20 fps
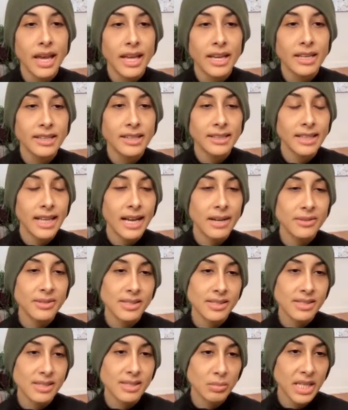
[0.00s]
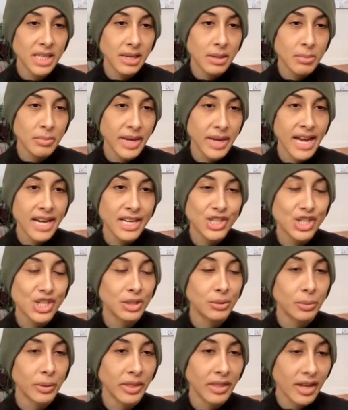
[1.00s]
and it allows us to be
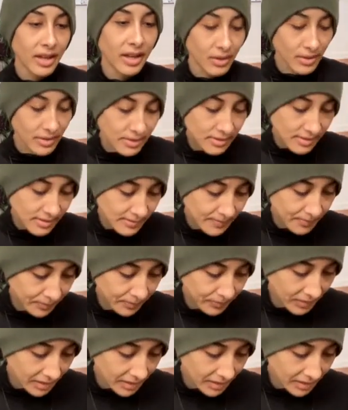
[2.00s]
compassionate with others.